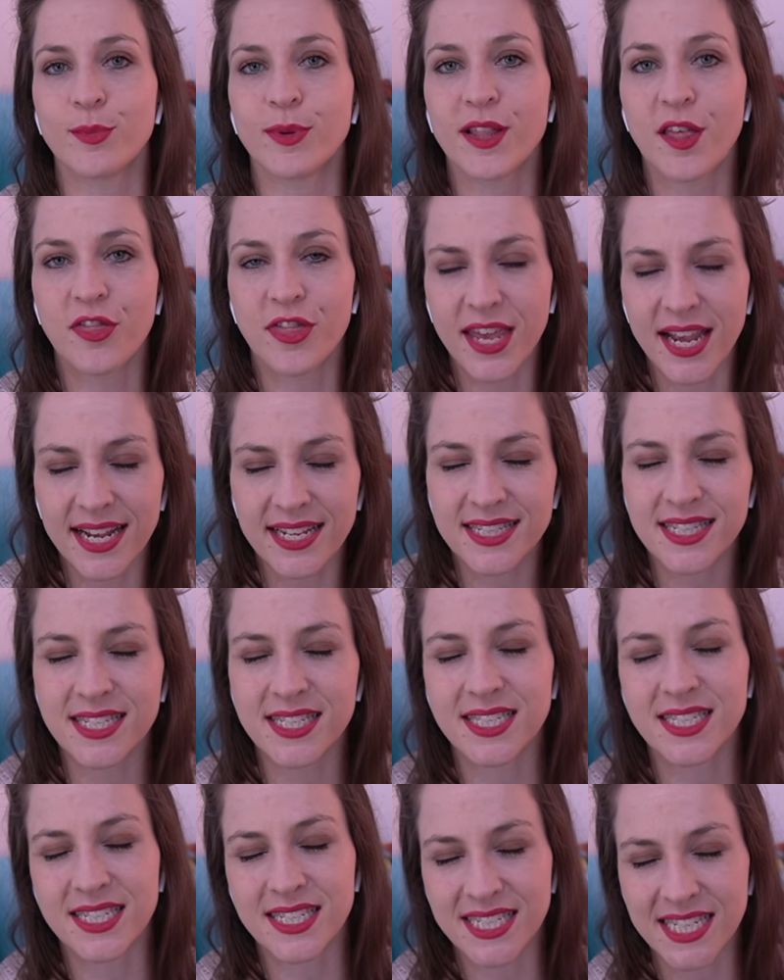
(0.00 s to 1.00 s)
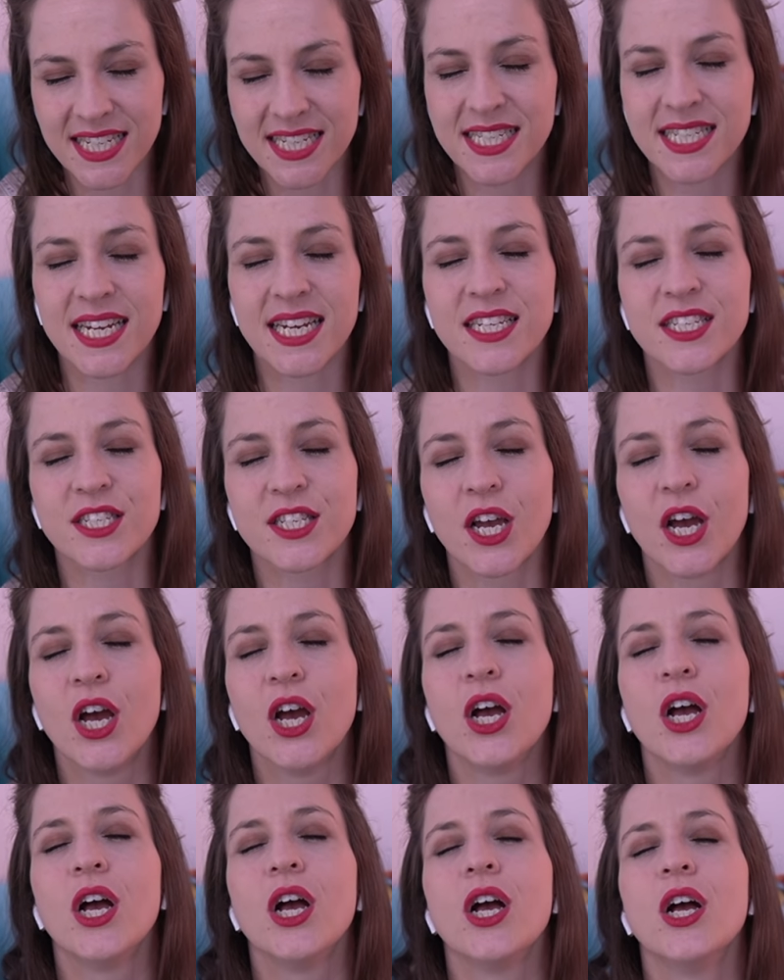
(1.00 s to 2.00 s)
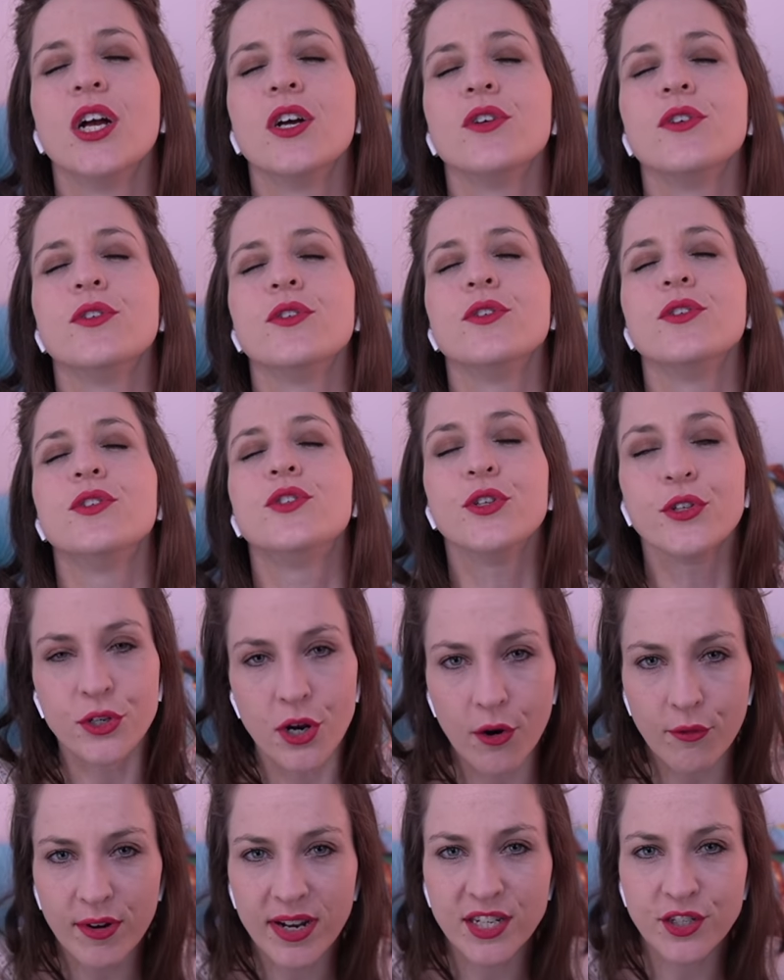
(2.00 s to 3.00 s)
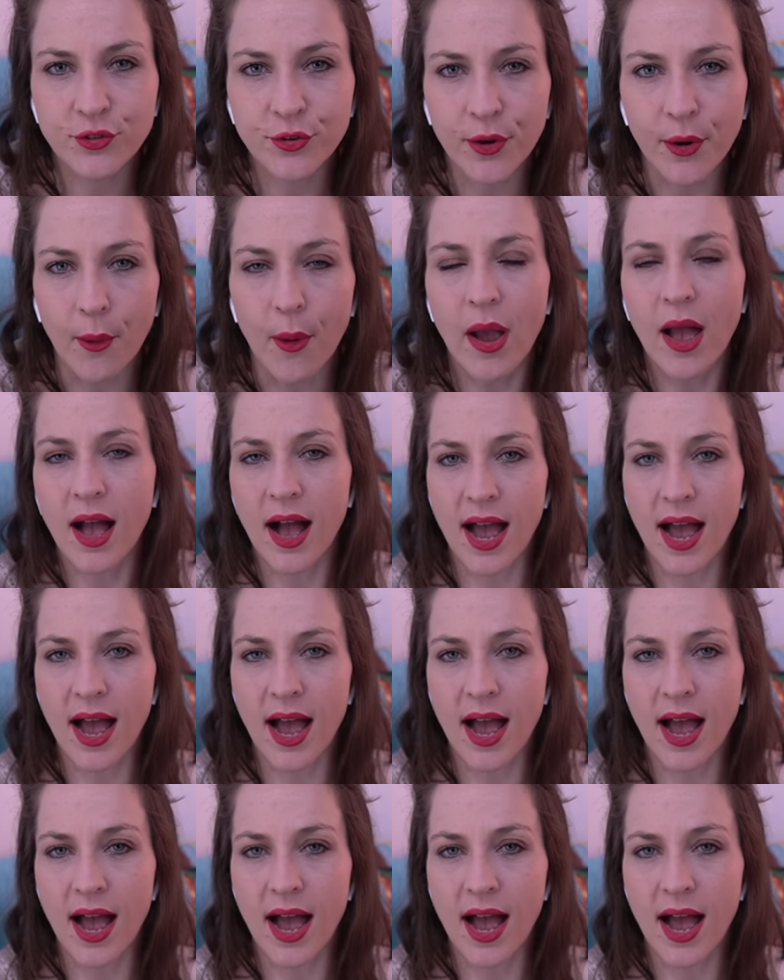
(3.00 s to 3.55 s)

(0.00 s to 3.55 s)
But the thing is, the statistics do not ring true.